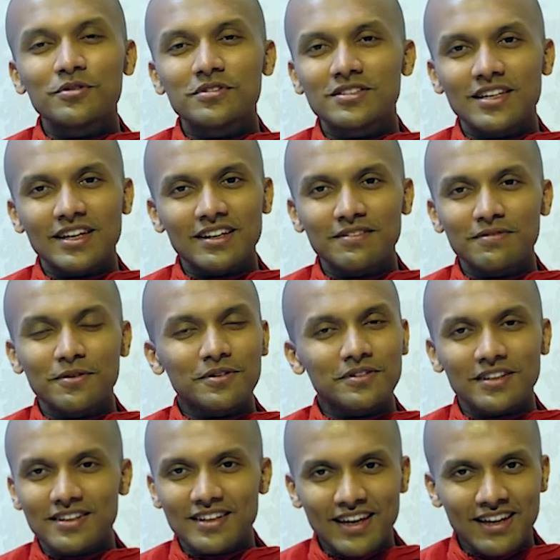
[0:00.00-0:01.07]
seed for
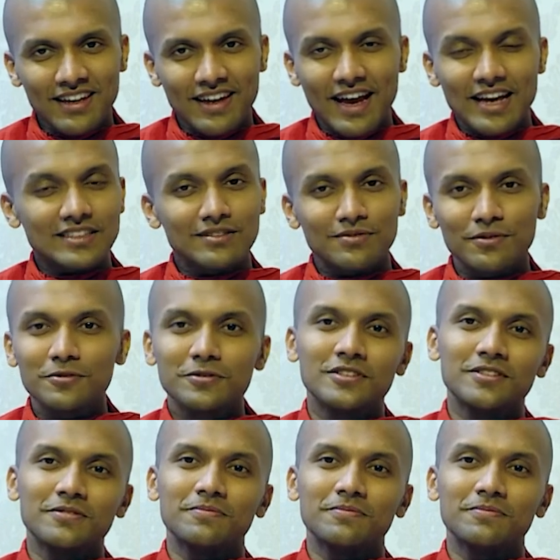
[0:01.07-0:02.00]
the day as food?